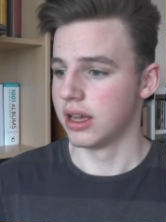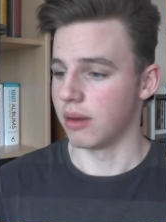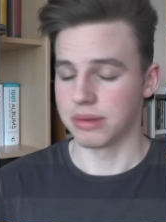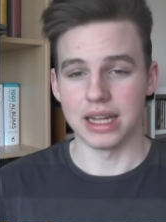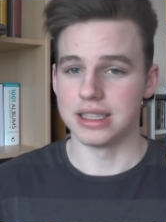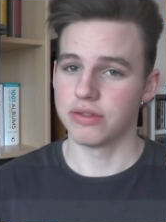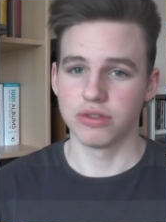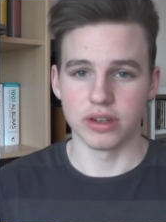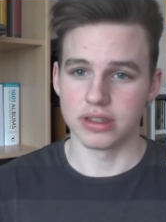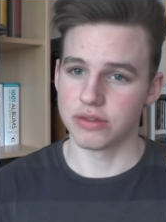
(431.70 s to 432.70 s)
I'm getting
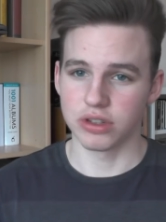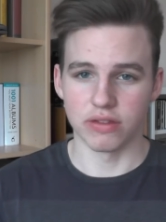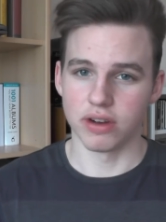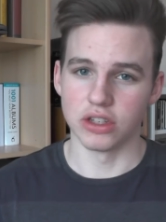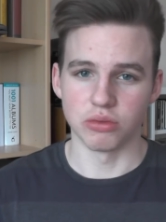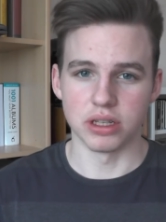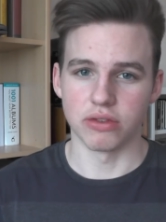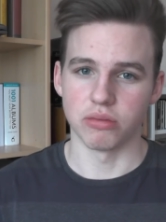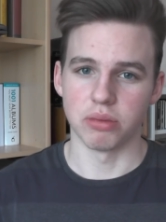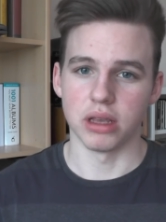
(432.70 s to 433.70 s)
different advice from
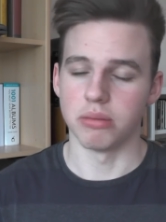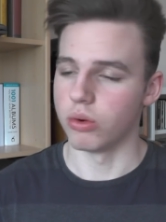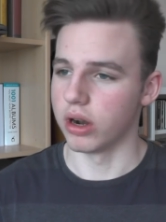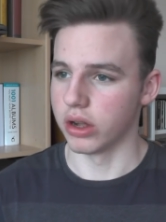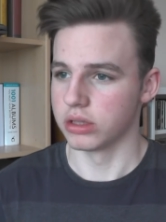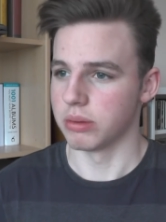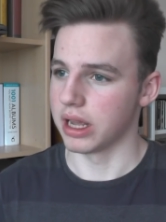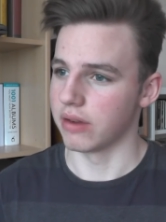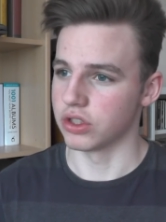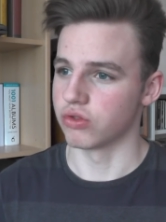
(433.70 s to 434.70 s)
different people, and
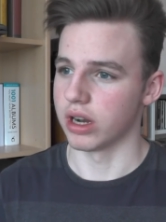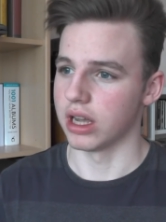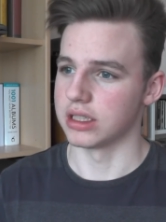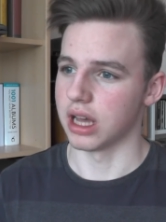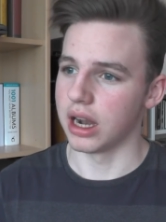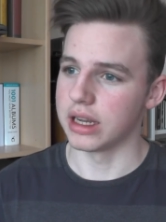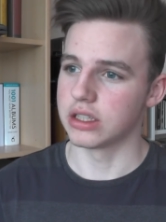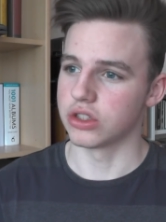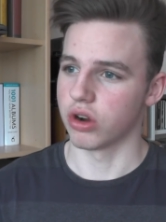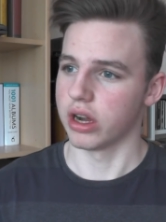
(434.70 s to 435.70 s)
ultimately I've just realised that I need
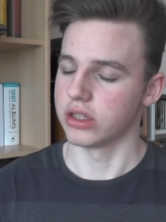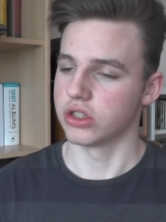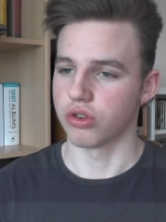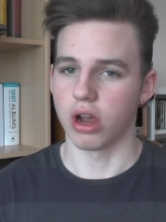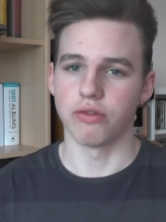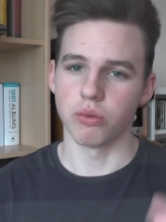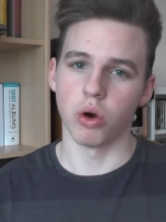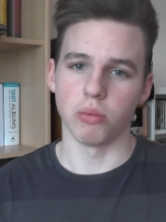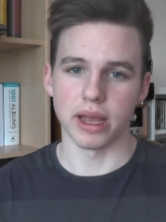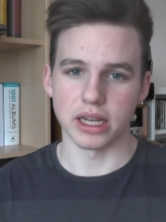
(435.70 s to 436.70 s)
to try and strive for
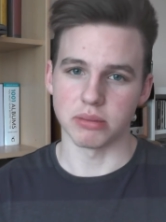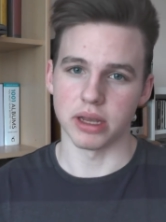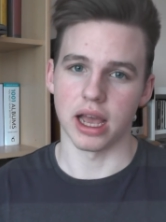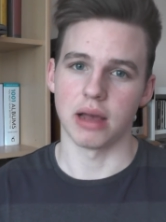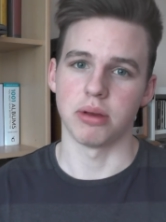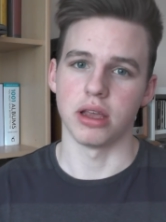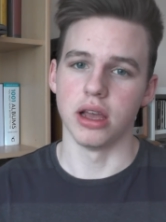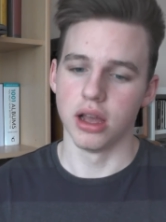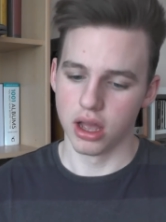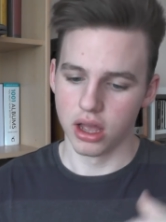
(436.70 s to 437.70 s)
what makes me
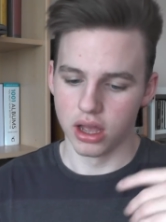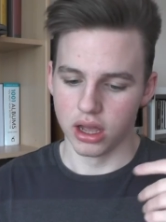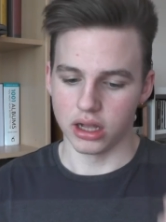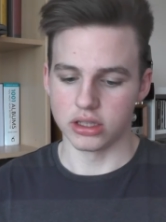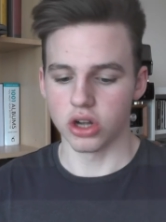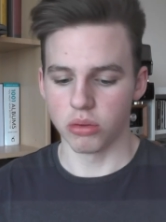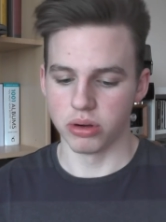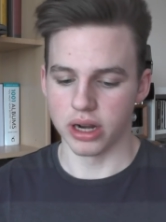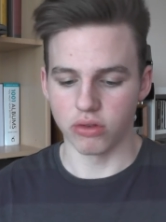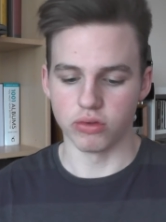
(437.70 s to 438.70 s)
happy and start
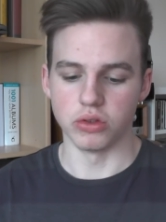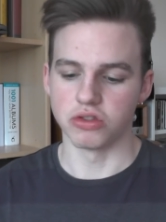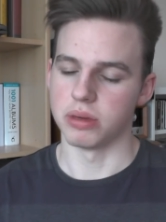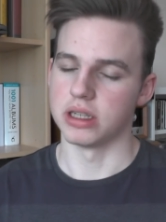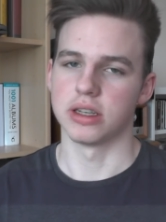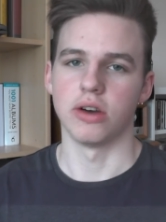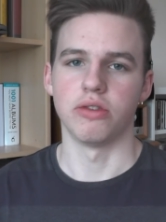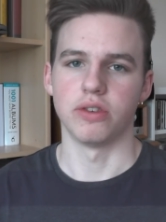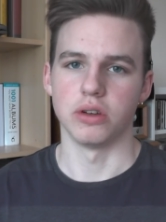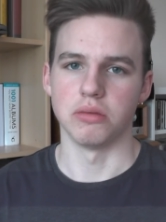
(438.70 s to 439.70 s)
putting out rules for
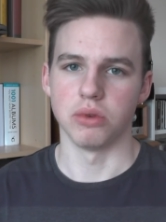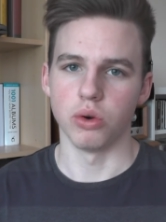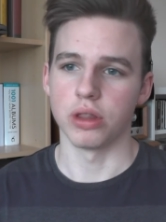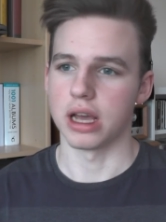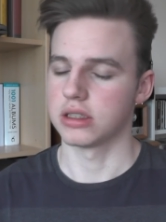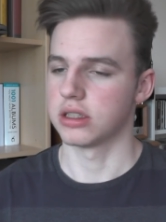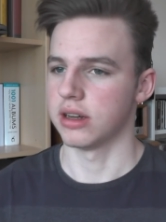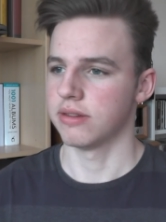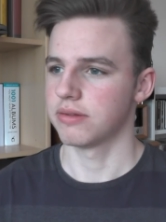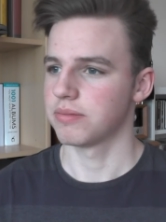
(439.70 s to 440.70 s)
myself and all that
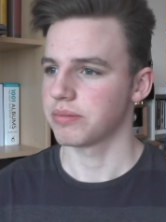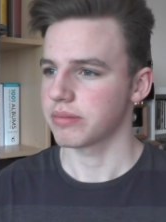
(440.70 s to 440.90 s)
stuff.